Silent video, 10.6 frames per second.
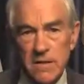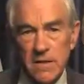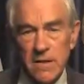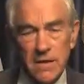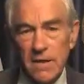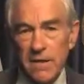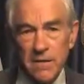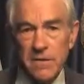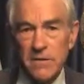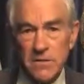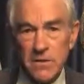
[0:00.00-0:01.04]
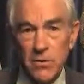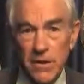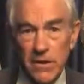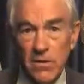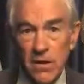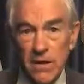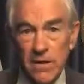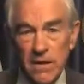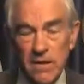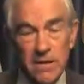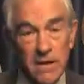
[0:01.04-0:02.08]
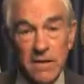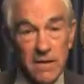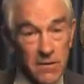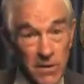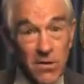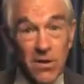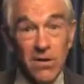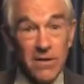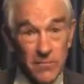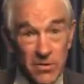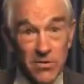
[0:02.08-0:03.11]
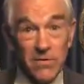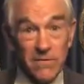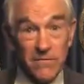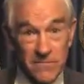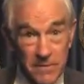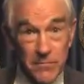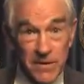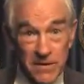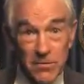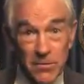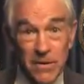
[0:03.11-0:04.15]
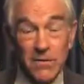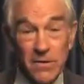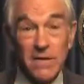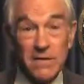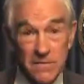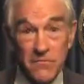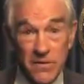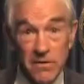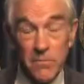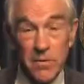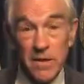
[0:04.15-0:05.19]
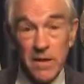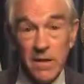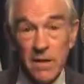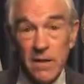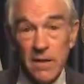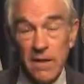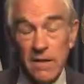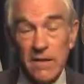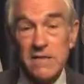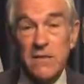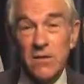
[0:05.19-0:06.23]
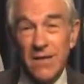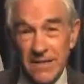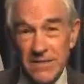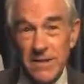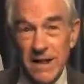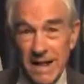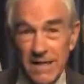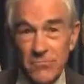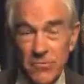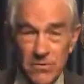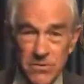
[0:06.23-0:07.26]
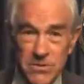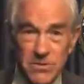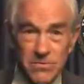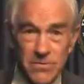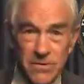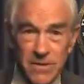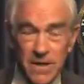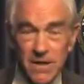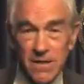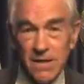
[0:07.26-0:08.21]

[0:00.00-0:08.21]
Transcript: A lot of things are going on, and I think we are in the middle of something going on that's very big. It doesn't look like it's going to end real soon.